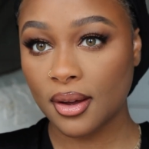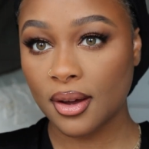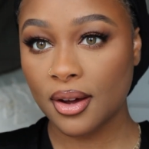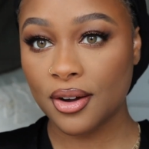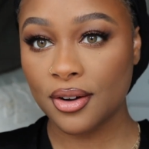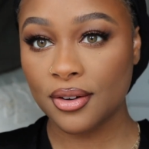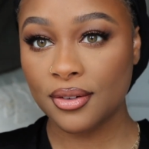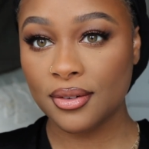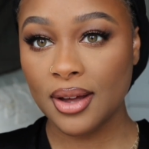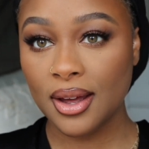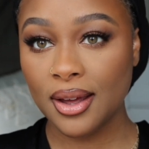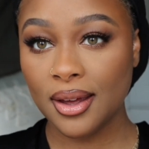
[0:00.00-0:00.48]

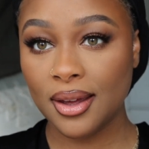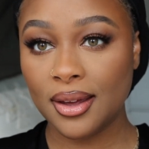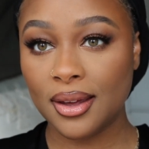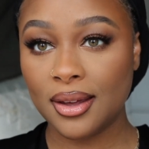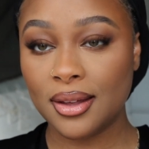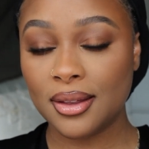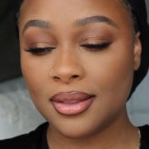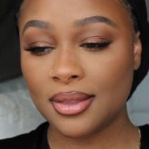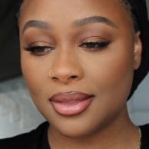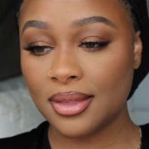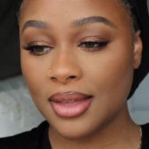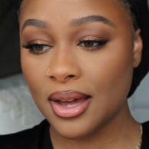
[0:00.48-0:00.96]
All right,
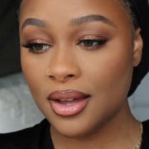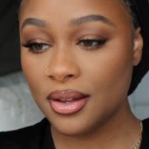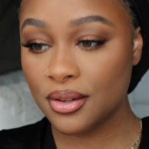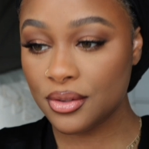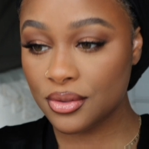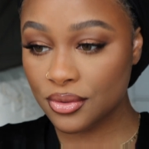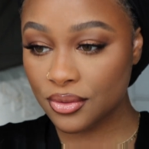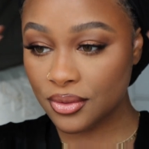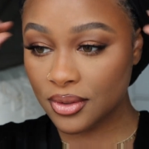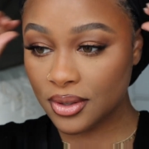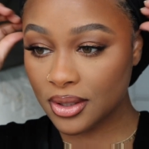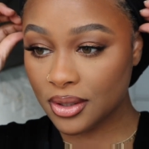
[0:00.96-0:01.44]
that
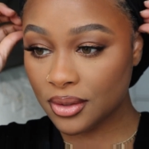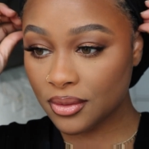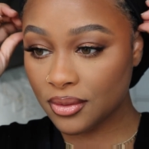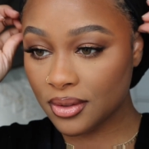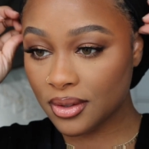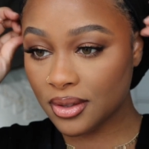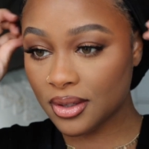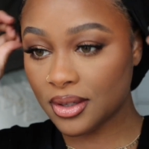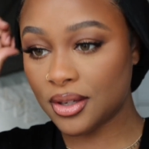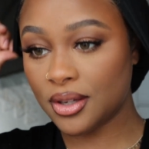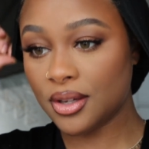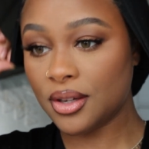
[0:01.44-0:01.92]
is really,
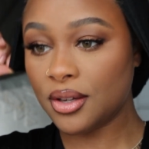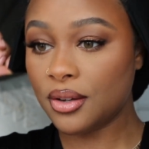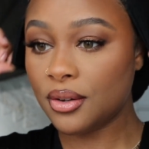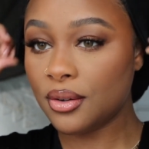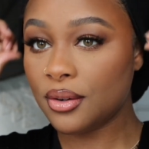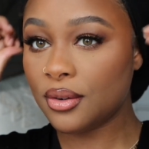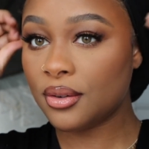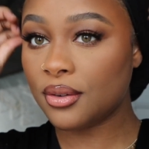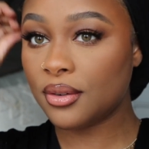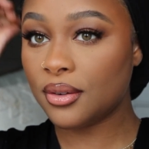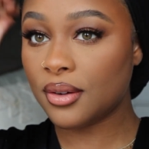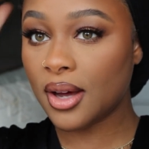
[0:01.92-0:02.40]
really
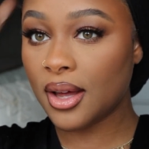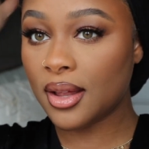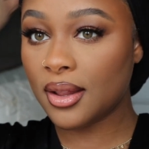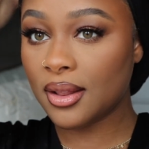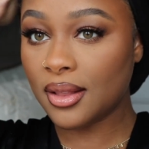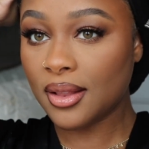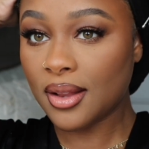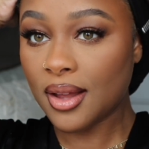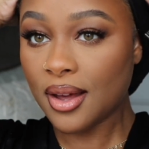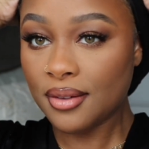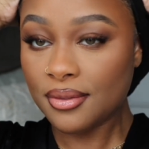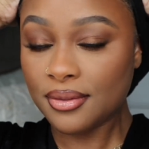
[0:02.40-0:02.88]
cute. I
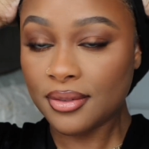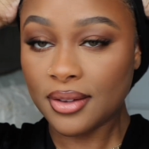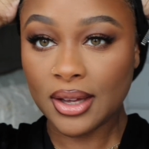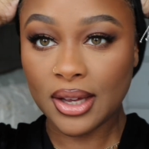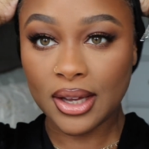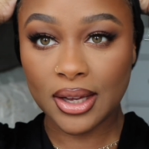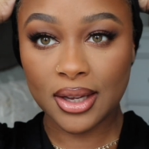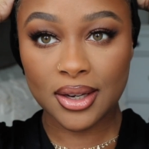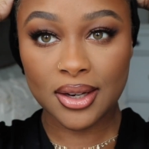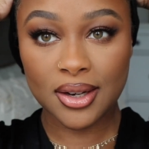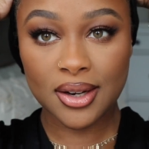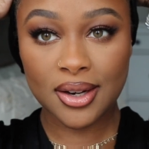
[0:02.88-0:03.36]
love
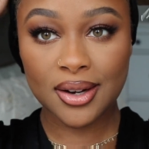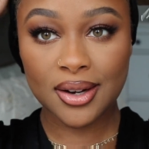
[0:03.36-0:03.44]
it.